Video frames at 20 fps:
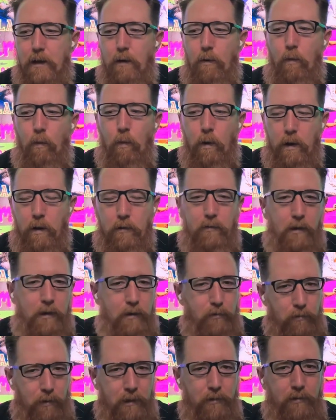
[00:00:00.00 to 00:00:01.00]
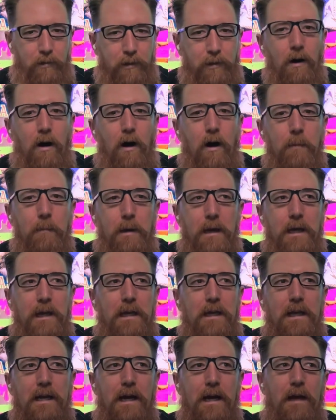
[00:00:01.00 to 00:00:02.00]
When I say trashy, I
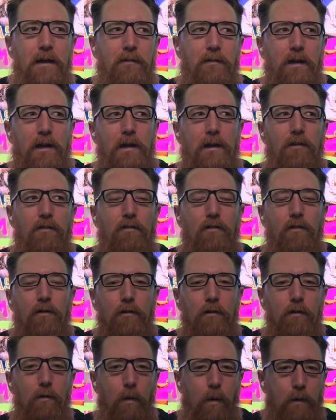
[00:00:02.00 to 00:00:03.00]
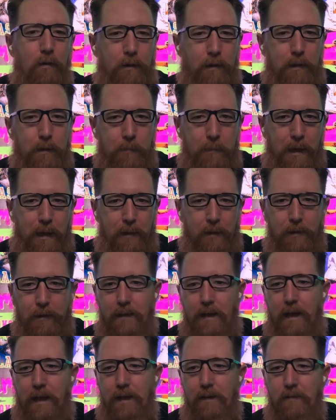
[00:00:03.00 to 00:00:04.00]
mean it has a certain quality about it
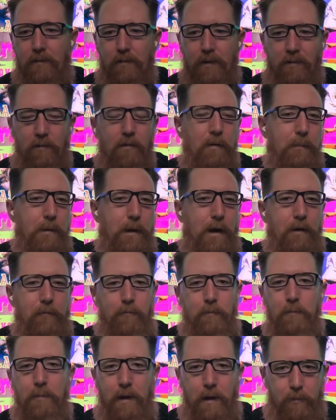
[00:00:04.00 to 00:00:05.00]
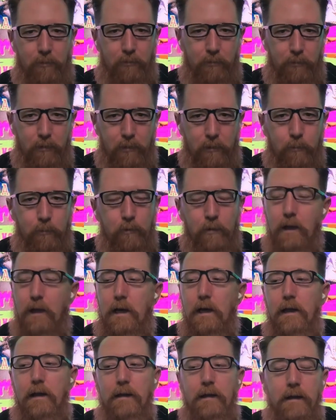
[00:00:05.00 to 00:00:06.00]
that sets it apart from other films.
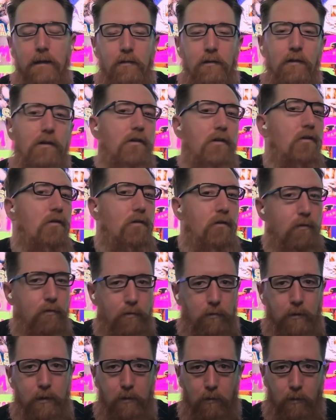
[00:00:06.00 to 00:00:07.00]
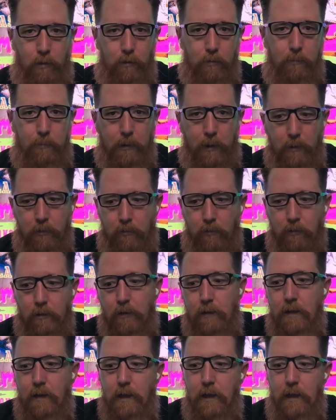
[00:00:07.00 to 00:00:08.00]
These are usually low
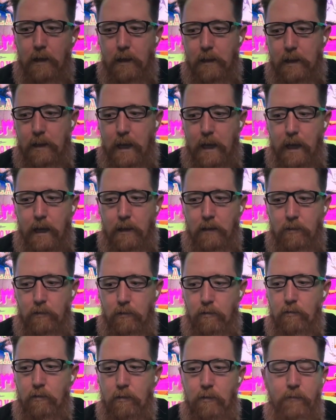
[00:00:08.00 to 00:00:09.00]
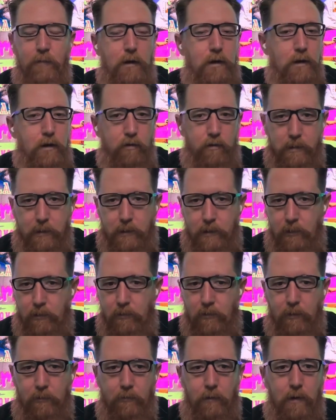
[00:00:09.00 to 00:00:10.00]
budget, they are usually very
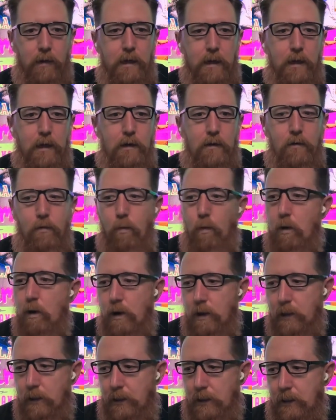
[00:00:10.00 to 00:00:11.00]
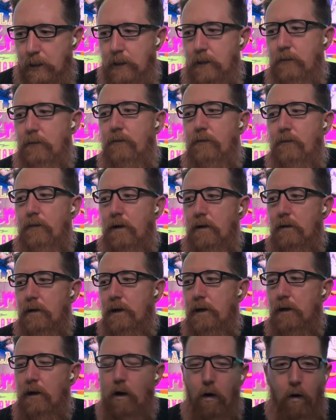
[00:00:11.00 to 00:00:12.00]
cheesy, very quirky,
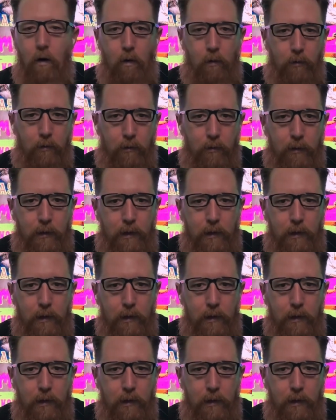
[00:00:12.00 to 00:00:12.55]
very odd.